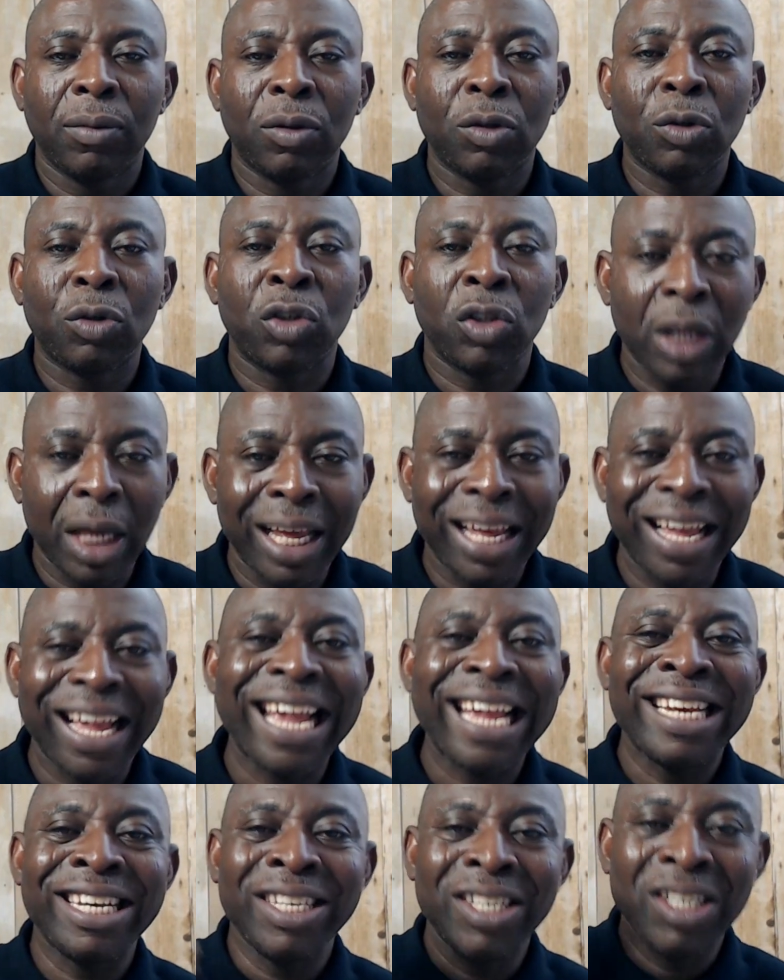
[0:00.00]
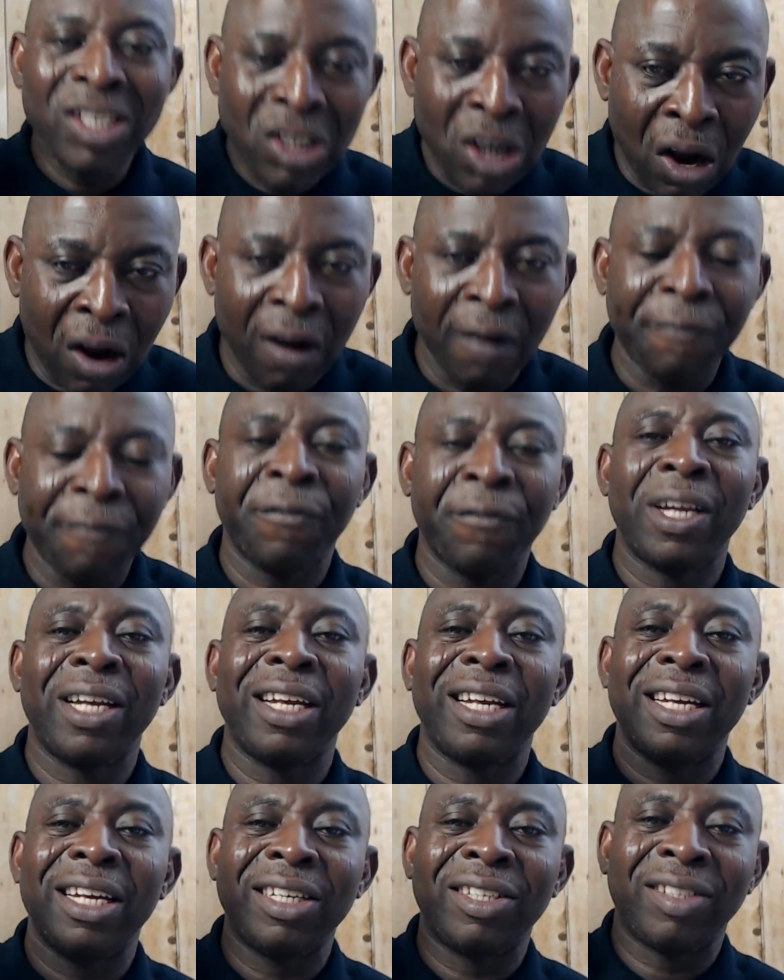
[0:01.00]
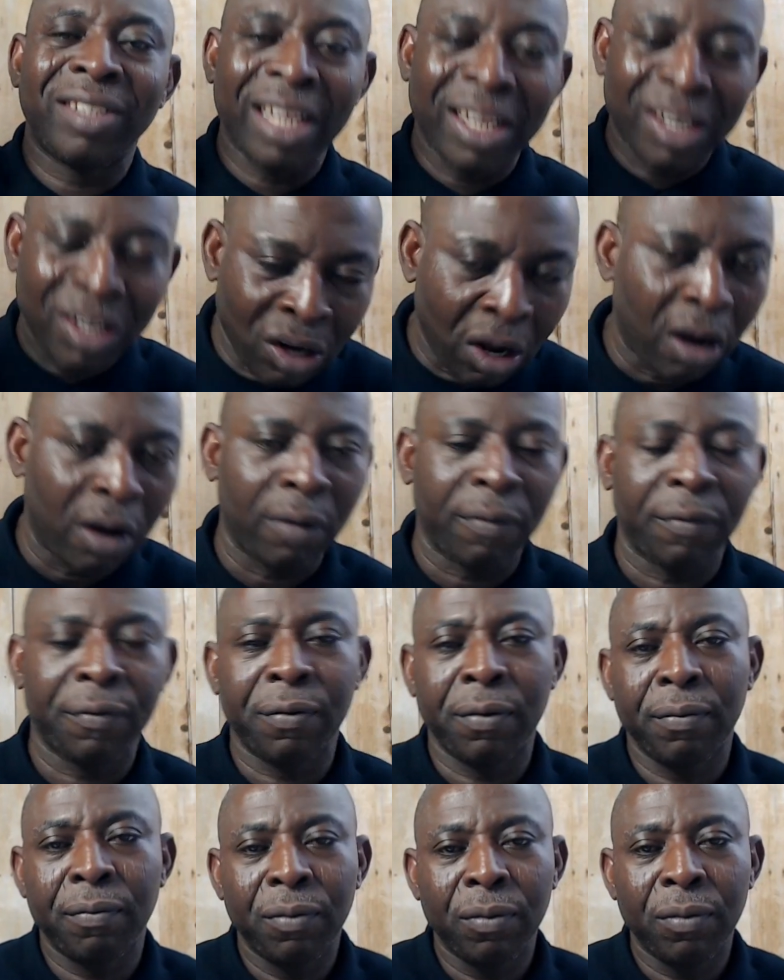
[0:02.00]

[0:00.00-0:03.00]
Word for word: to say enough is enough.